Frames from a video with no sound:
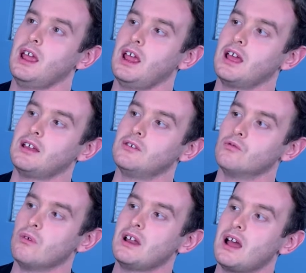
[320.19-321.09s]
and
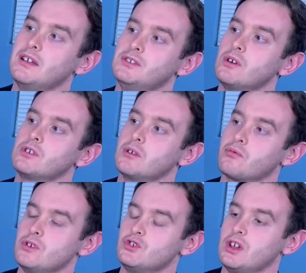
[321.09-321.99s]
what I don't
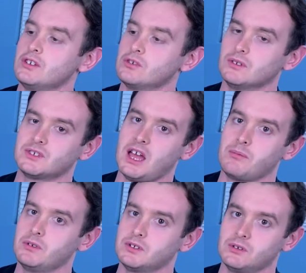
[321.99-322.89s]
appreciate to what's
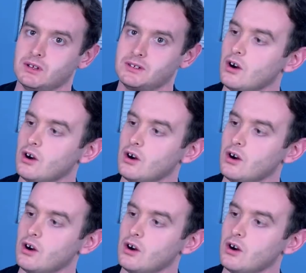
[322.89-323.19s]
happened to it.